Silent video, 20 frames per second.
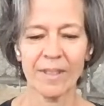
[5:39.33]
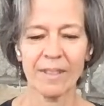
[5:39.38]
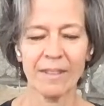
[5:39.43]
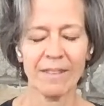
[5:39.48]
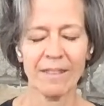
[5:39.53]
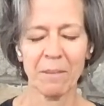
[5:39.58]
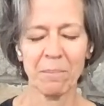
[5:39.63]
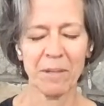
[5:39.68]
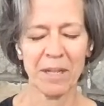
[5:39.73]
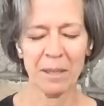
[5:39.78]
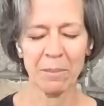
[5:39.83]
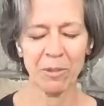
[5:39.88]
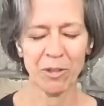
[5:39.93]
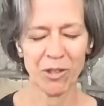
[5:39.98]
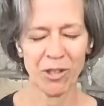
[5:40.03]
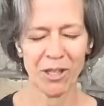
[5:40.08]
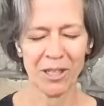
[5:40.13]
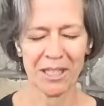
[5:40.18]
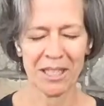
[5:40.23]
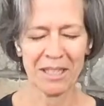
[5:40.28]
sometimes
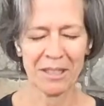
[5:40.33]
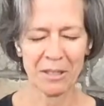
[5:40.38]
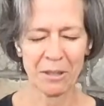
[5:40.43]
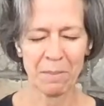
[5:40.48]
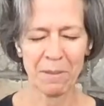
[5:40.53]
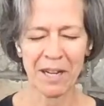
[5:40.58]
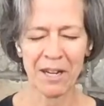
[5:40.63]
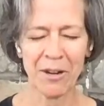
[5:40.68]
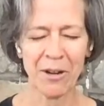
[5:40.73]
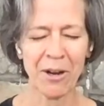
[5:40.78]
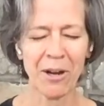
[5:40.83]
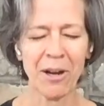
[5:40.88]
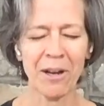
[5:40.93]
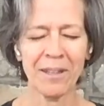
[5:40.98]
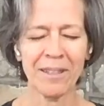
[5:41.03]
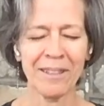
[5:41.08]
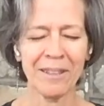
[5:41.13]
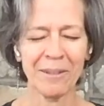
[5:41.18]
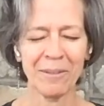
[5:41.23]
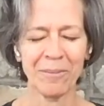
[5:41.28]
talking to my
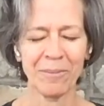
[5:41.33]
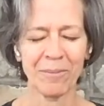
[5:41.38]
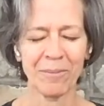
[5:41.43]
dog,